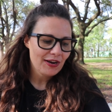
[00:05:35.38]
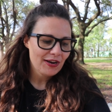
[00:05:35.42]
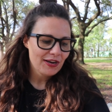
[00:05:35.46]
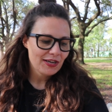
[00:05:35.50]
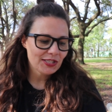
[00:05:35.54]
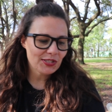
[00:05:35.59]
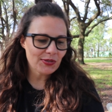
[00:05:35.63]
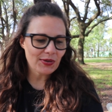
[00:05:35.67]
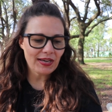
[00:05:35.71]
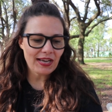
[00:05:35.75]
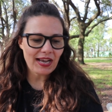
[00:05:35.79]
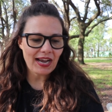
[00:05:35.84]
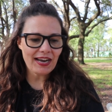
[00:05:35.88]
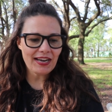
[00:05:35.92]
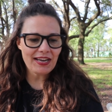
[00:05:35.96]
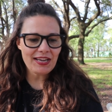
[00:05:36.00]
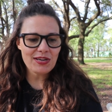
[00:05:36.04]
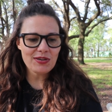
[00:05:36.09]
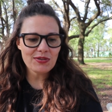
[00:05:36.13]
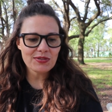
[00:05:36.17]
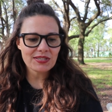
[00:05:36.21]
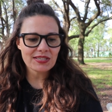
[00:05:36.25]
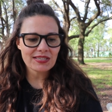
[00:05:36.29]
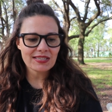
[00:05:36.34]
So I kind of
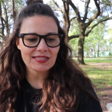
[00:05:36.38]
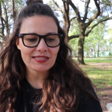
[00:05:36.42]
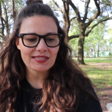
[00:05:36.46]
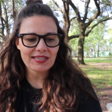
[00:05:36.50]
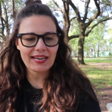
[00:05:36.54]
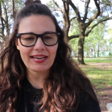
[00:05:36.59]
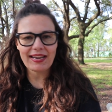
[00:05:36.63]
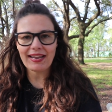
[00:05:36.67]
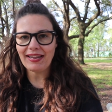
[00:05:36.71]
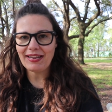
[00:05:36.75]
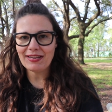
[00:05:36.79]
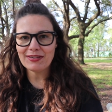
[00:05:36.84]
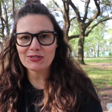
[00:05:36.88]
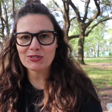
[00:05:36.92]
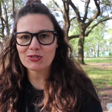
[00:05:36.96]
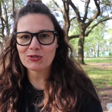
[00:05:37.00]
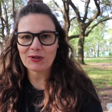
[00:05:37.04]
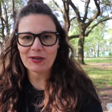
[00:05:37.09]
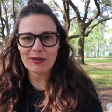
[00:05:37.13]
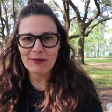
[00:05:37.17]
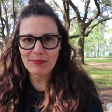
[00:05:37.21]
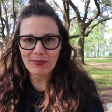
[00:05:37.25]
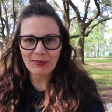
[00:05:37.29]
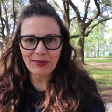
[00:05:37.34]
use it as like a
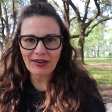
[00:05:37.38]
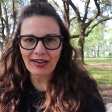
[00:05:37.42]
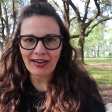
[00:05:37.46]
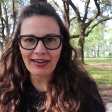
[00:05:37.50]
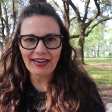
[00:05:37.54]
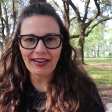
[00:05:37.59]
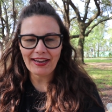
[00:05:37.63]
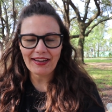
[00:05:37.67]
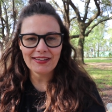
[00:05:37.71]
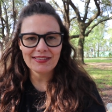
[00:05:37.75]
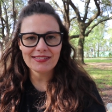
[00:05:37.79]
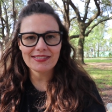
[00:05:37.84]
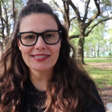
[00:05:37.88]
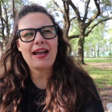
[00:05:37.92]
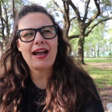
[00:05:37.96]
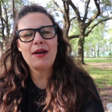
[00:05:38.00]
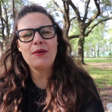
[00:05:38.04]
history book, I guess.